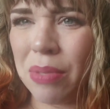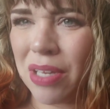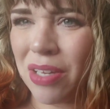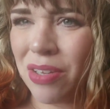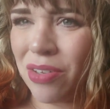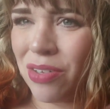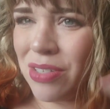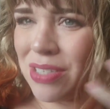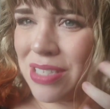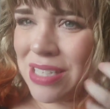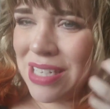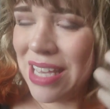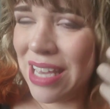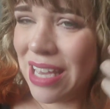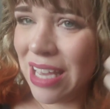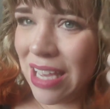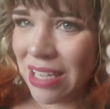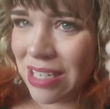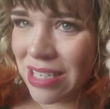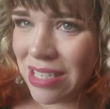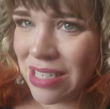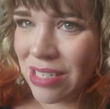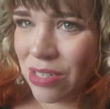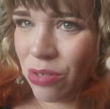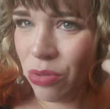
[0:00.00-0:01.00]
because it
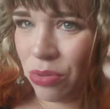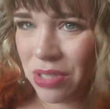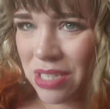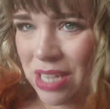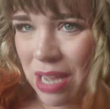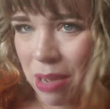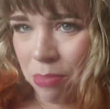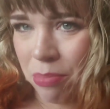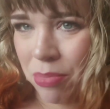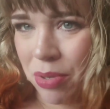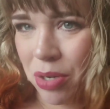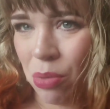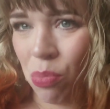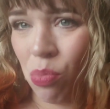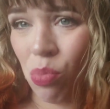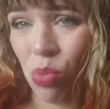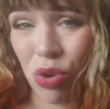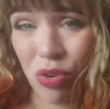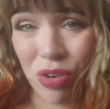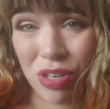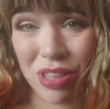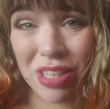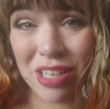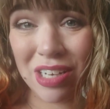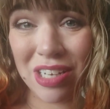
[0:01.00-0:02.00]
is still damp and I'm
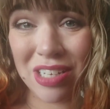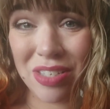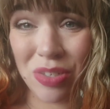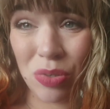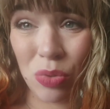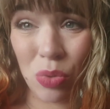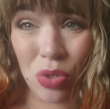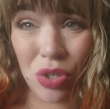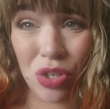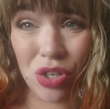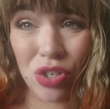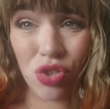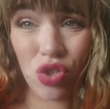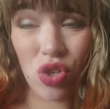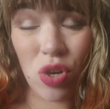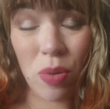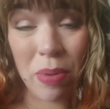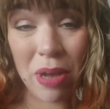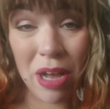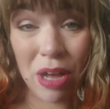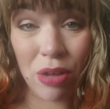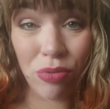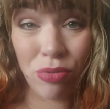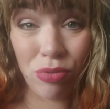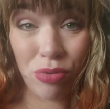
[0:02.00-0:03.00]
worried that it's all going to
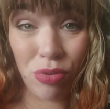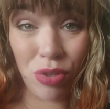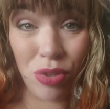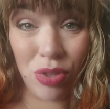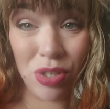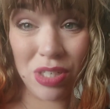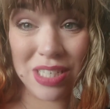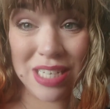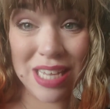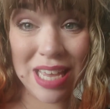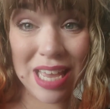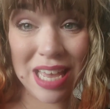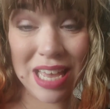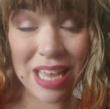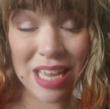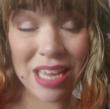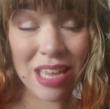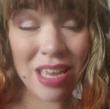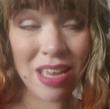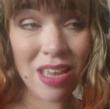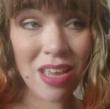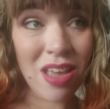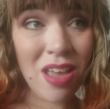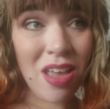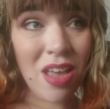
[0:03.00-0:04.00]
drop out through the
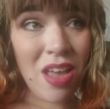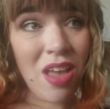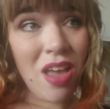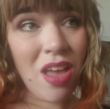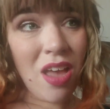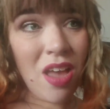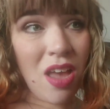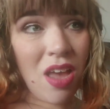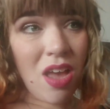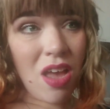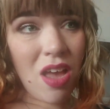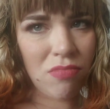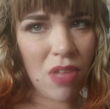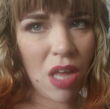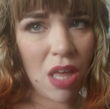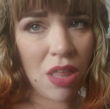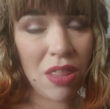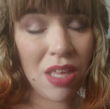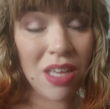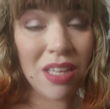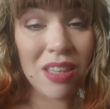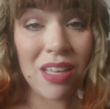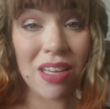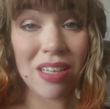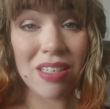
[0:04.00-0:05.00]
day. I
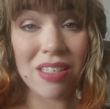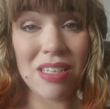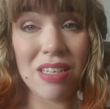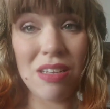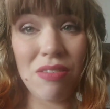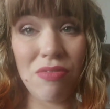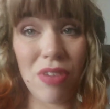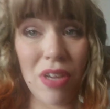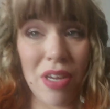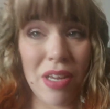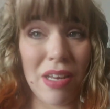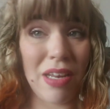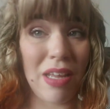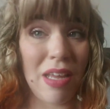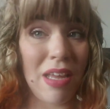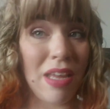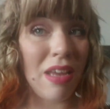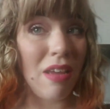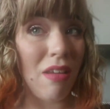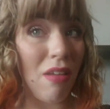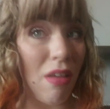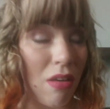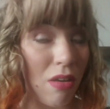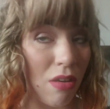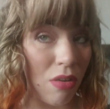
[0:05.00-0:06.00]
think that's it
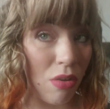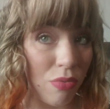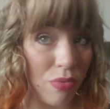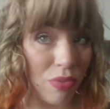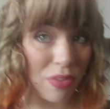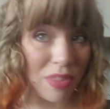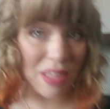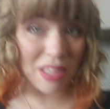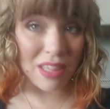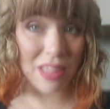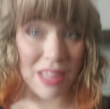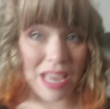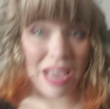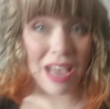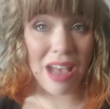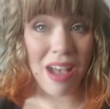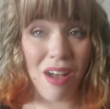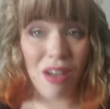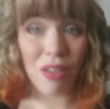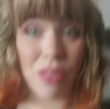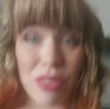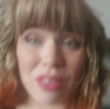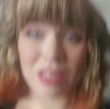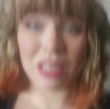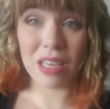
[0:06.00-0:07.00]
really. Other than
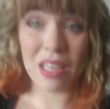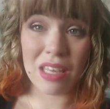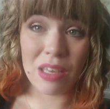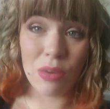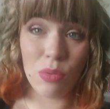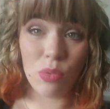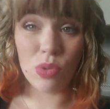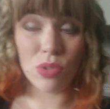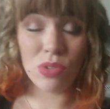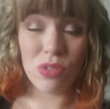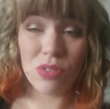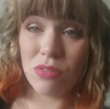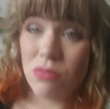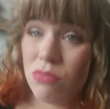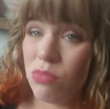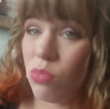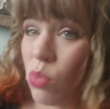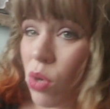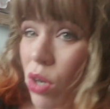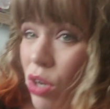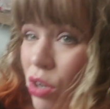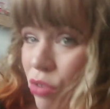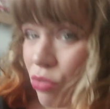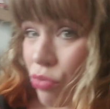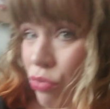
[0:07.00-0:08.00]
that, I think it would
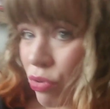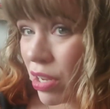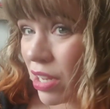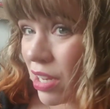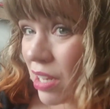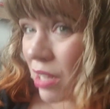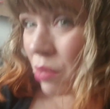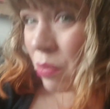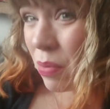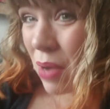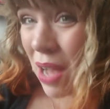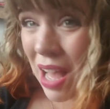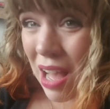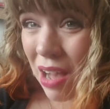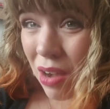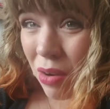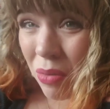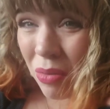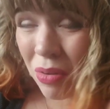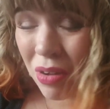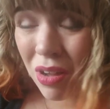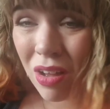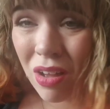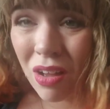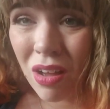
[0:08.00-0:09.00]
work really
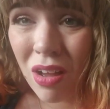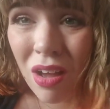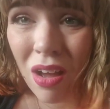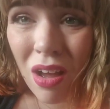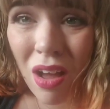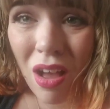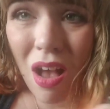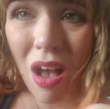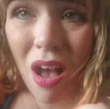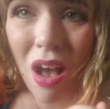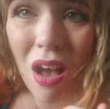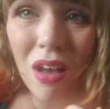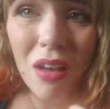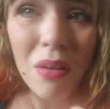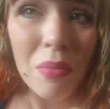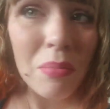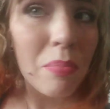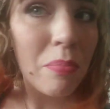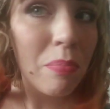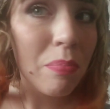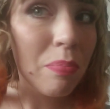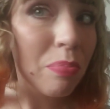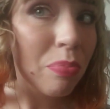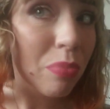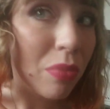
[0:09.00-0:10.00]
well.
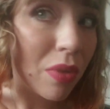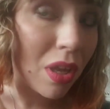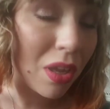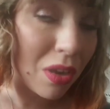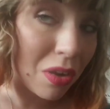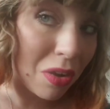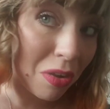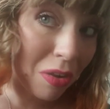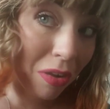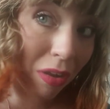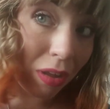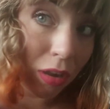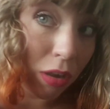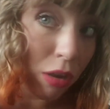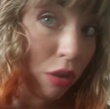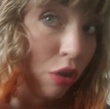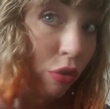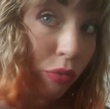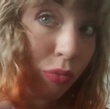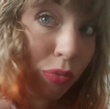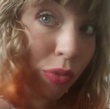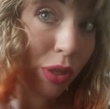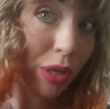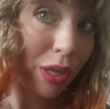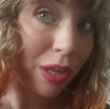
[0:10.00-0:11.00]
And I
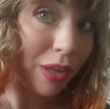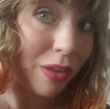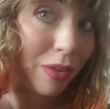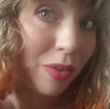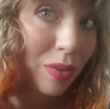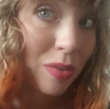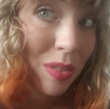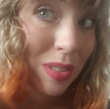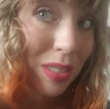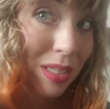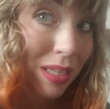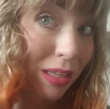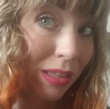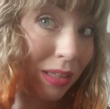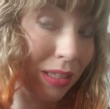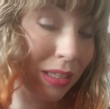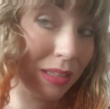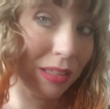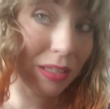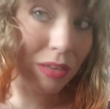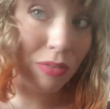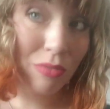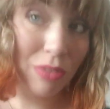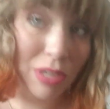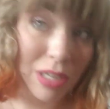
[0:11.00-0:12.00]
love the curls. I
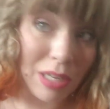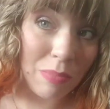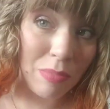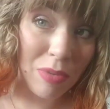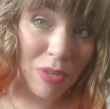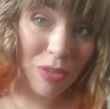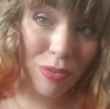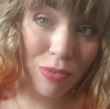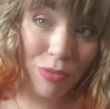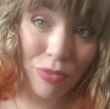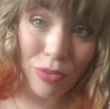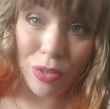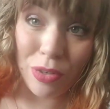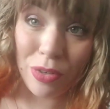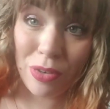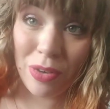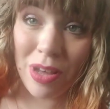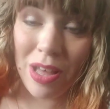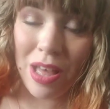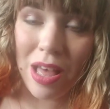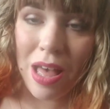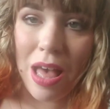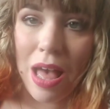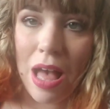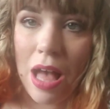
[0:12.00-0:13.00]
think they're really
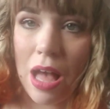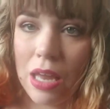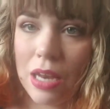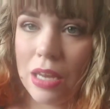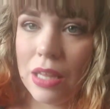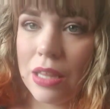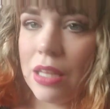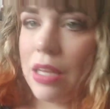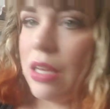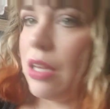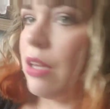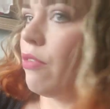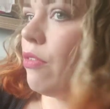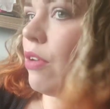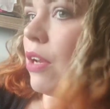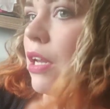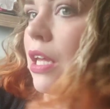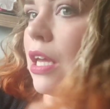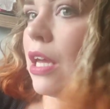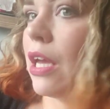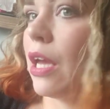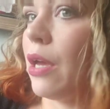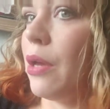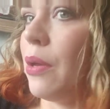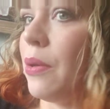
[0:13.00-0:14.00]
beautiful, and I think it
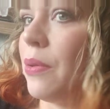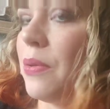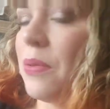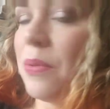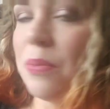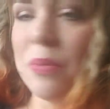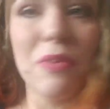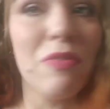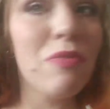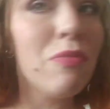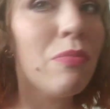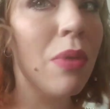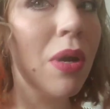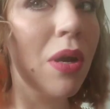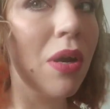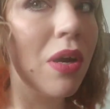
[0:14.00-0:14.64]
really goes with